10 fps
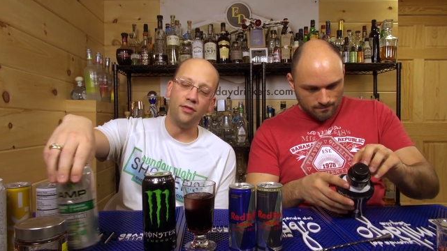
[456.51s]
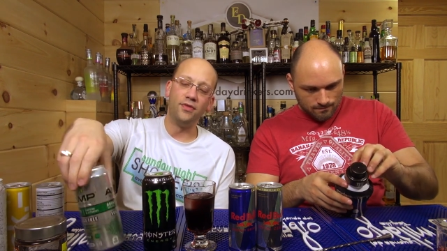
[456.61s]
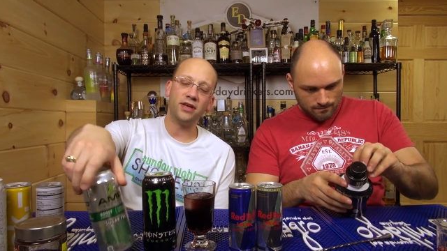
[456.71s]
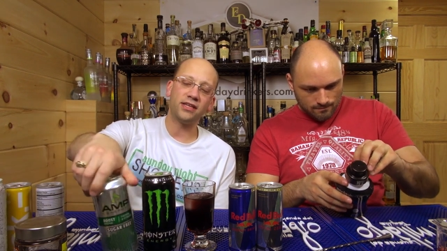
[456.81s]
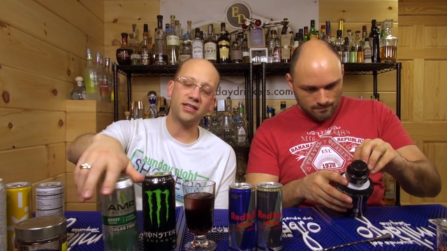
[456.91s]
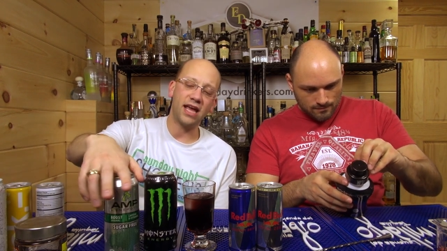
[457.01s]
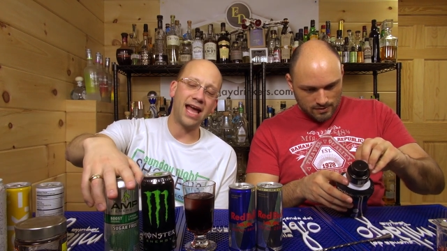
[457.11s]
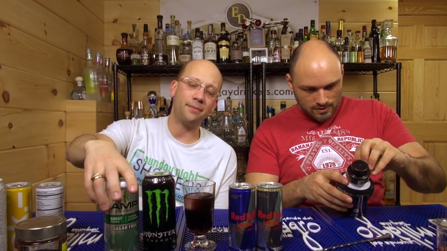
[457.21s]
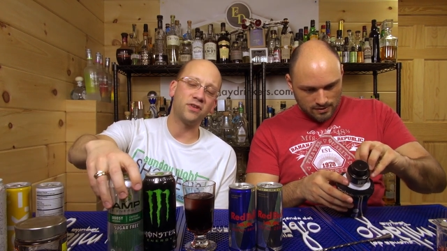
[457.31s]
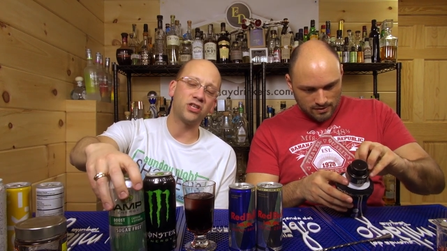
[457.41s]
Speaker 1: This is
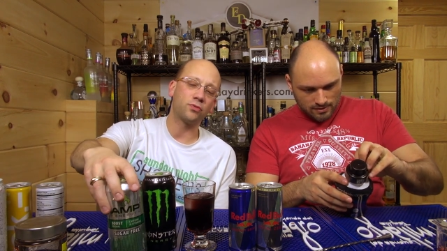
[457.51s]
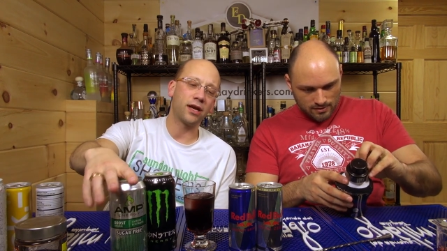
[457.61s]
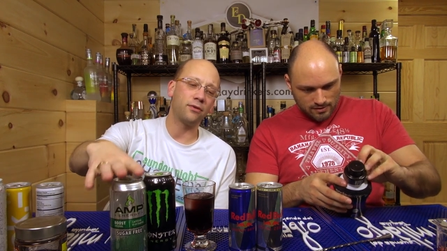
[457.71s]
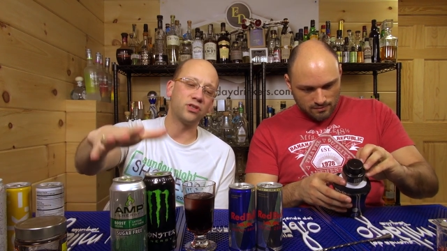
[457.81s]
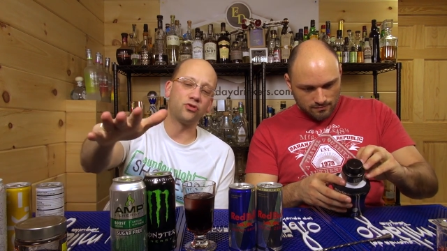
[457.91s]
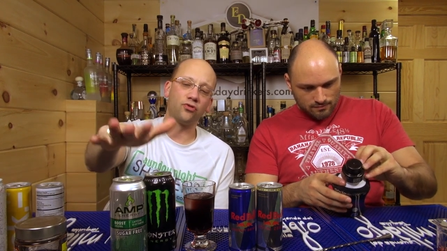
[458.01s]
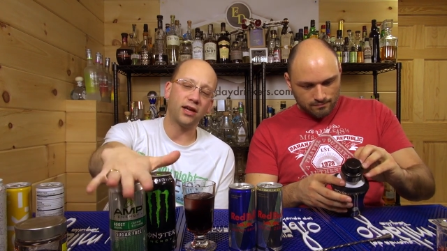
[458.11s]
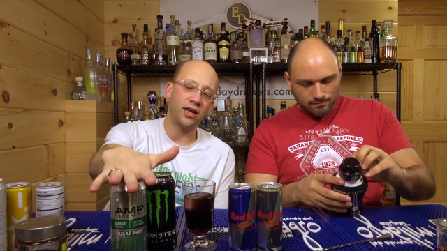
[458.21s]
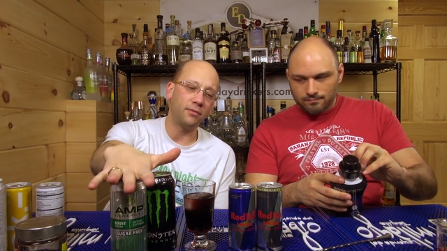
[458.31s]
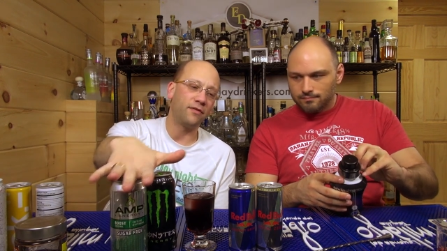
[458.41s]
Amp. This is what I was
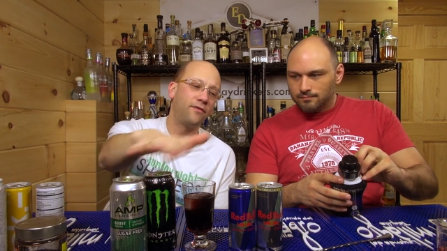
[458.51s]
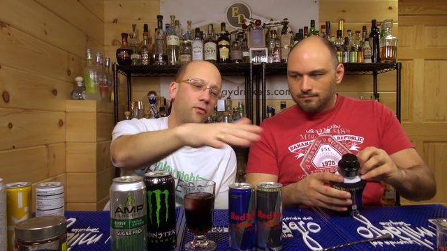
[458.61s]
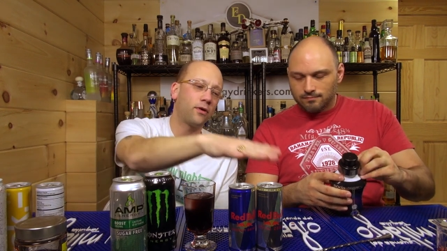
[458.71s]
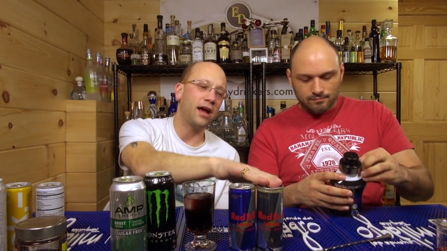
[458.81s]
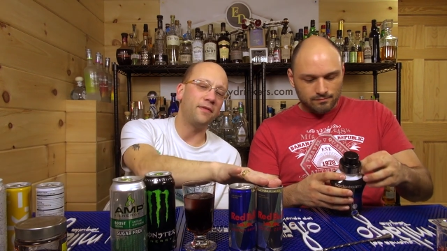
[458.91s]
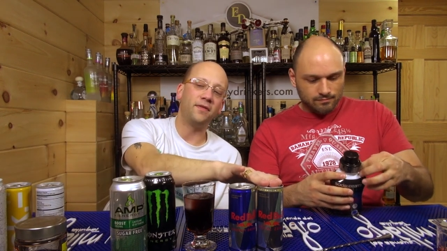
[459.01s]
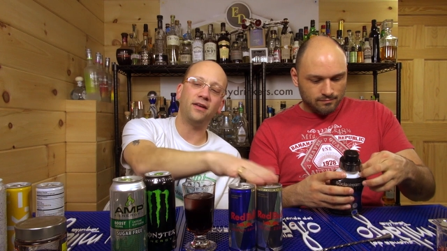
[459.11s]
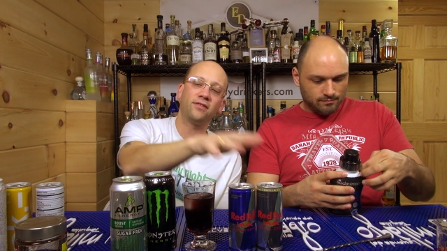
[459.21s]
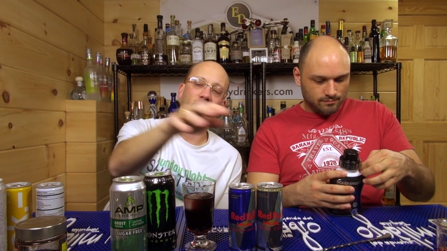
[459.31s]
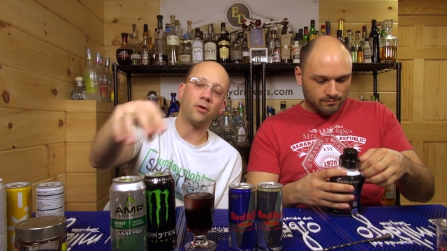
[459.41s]
drinking before I had
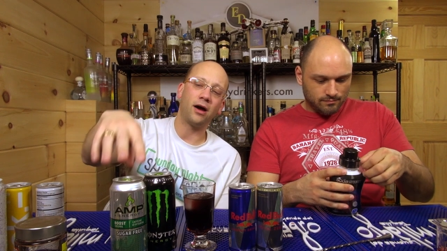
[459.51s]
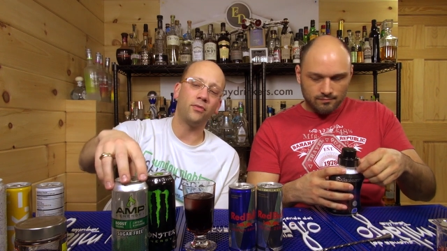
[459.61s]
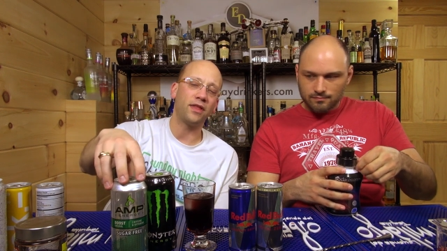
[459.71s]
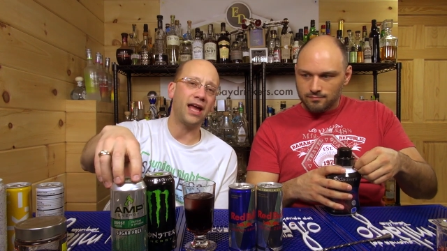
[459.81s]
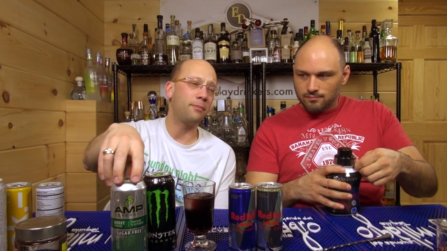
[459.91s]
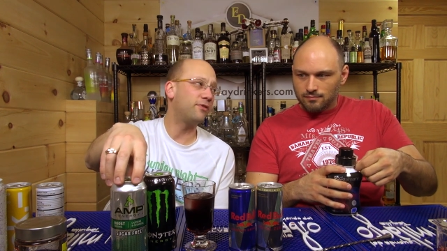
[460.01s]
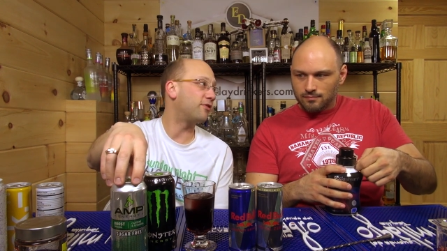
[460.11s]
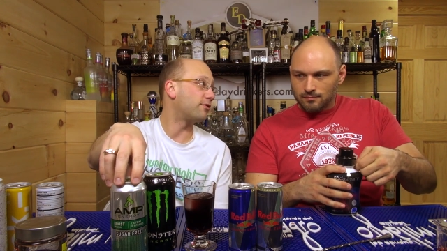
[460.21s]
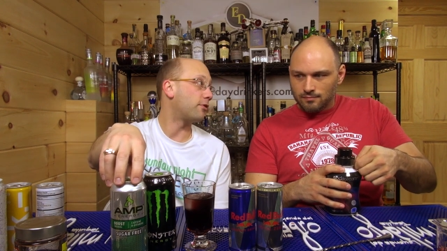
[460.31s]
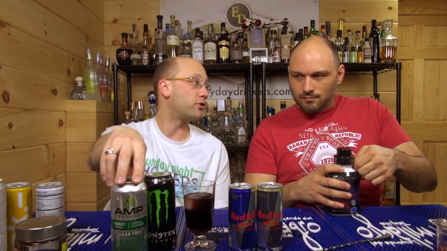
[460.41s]
this. The problem with Amp
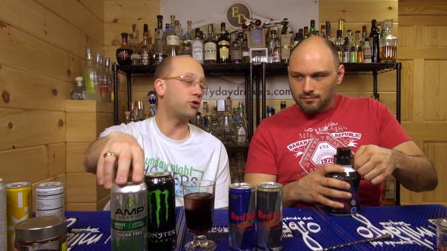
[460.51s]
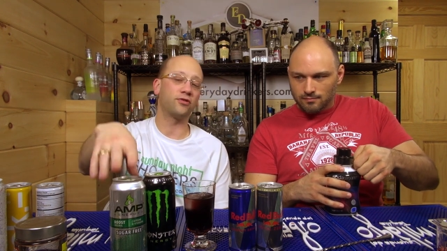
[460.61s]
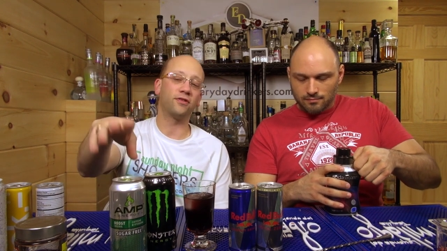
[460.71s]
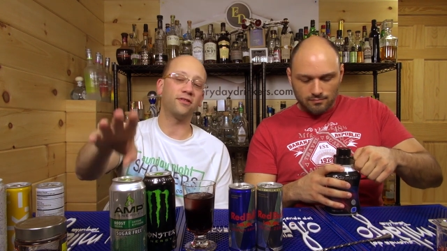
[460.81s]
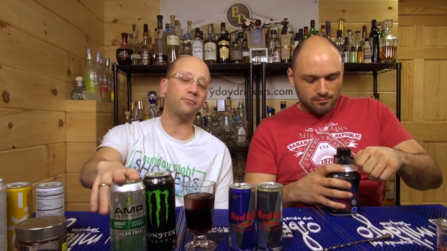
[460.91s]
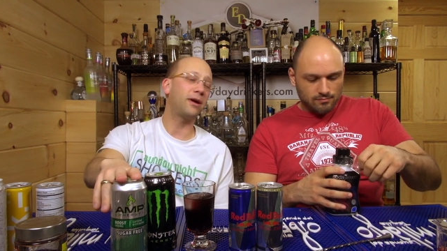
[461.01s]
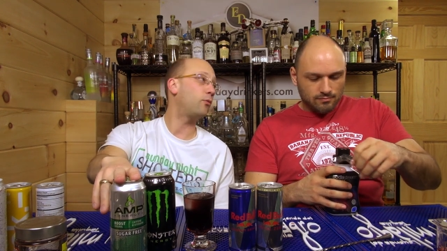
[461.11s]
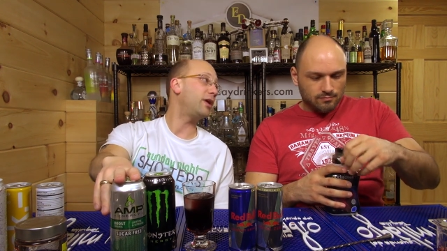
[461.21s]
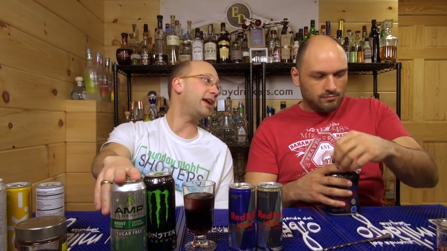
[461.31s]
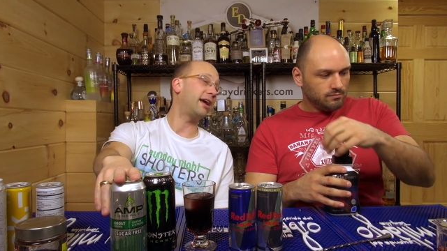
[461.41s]
is it's larger. So this is my
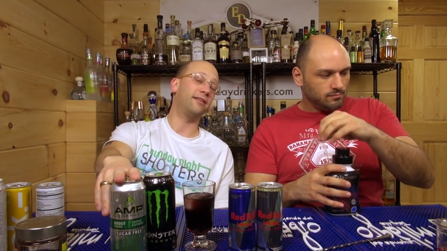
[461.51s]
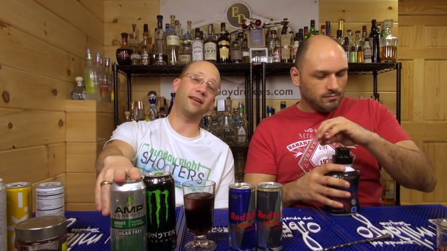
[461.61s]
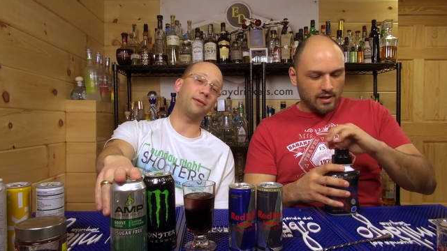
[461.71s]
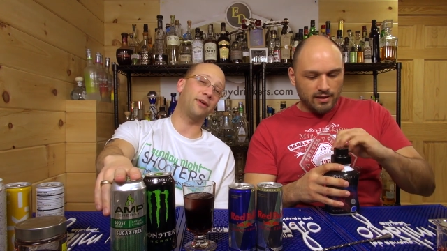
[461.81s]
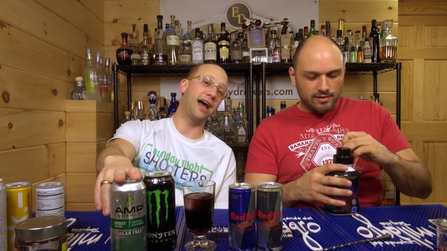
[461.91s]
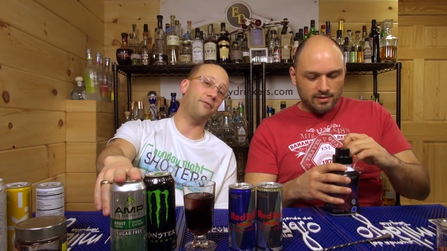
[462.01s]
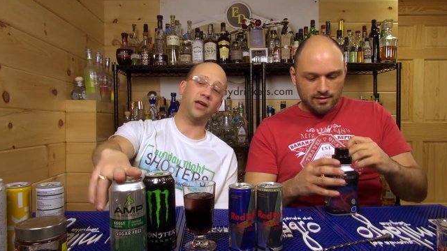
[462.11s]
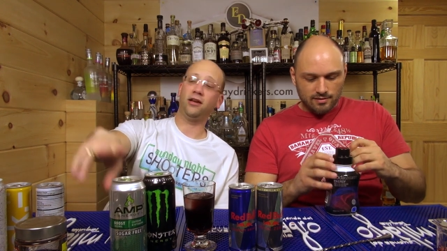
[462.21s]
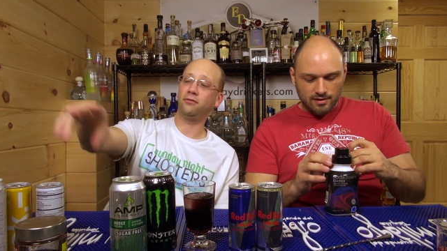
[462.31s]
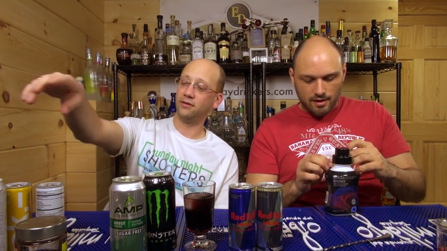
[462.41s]
weekend type That's
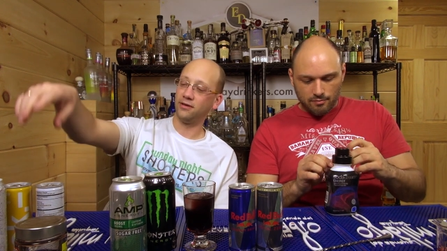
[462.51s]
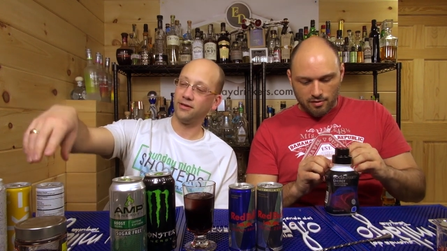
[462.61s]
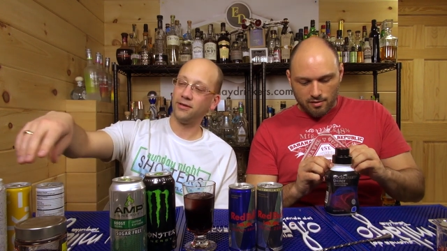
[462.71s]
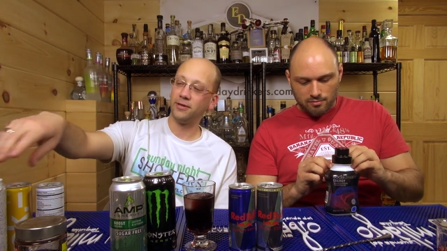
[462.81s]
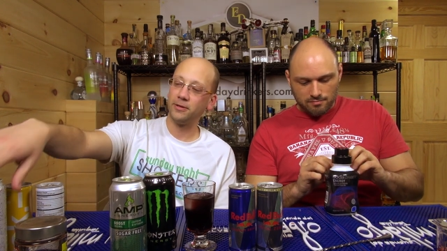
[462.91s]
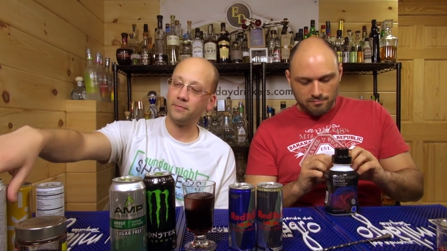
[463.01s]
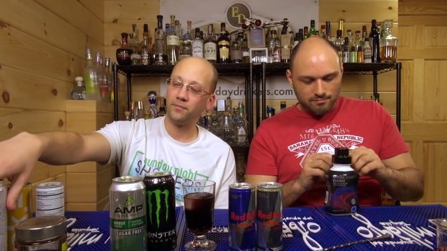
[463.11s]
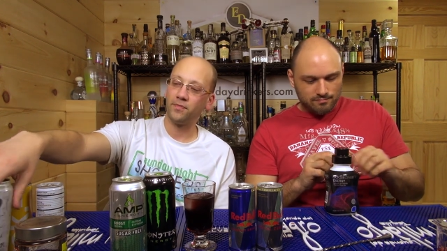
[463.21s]
caffeine. a problem?